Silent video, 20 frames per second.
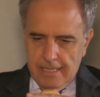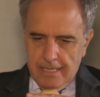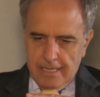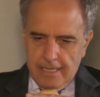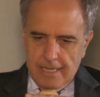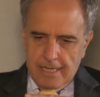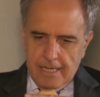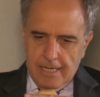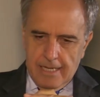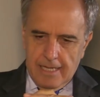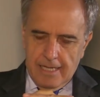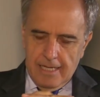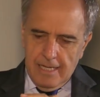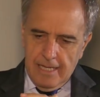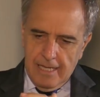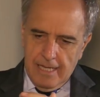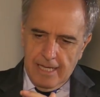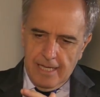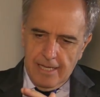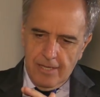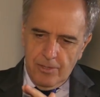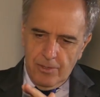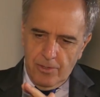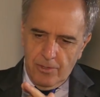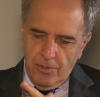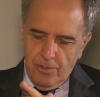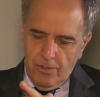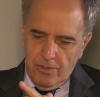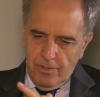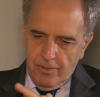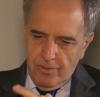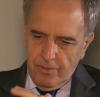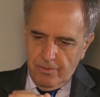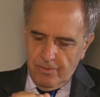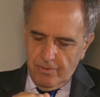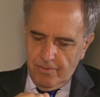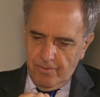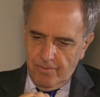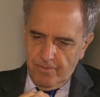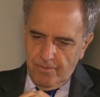I don't know
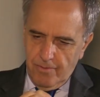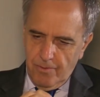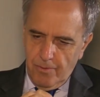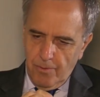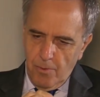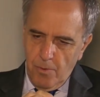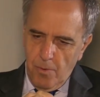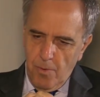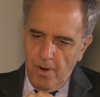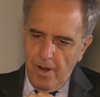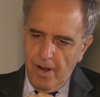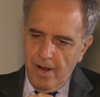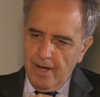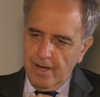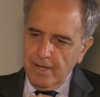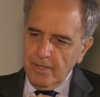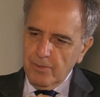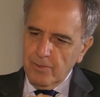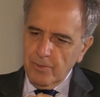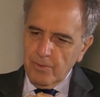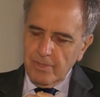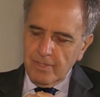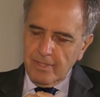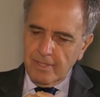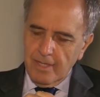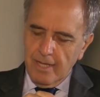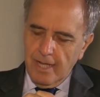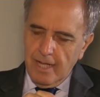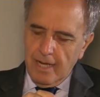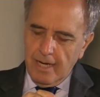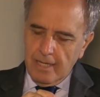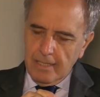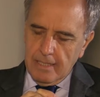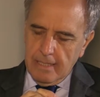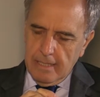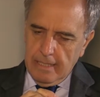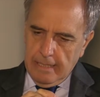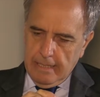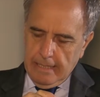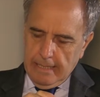from where to
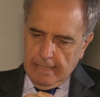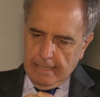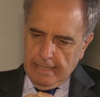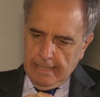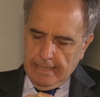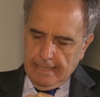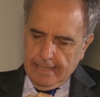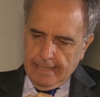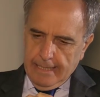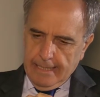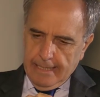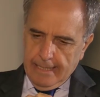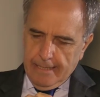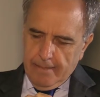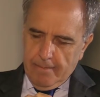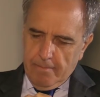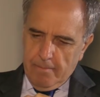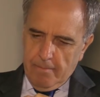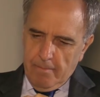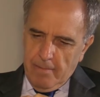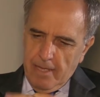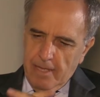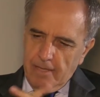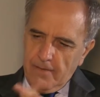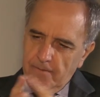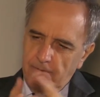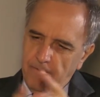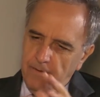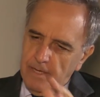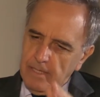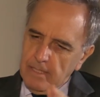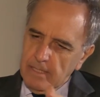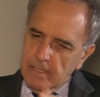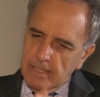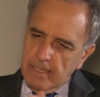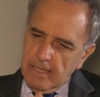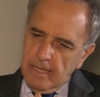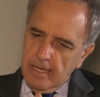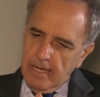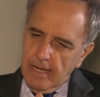start. My
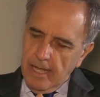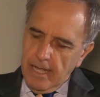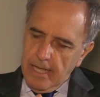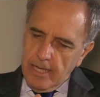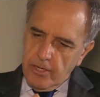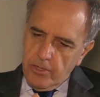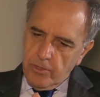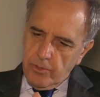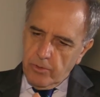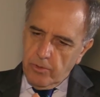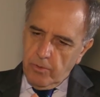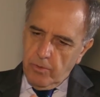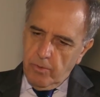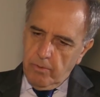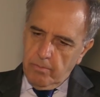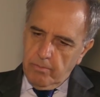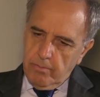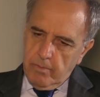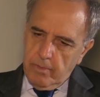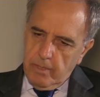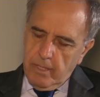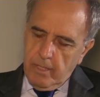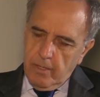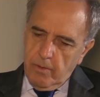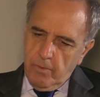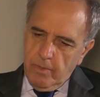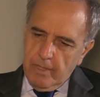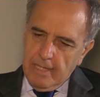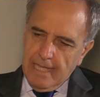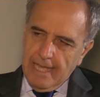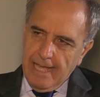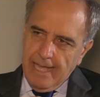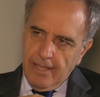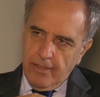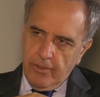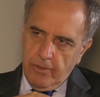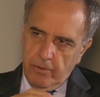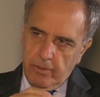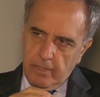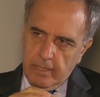first relation with
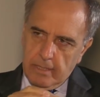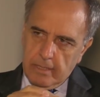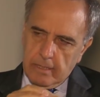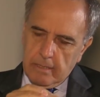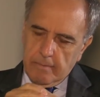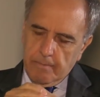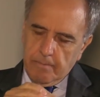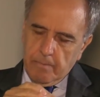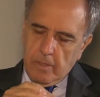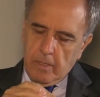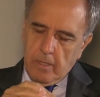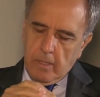Catholics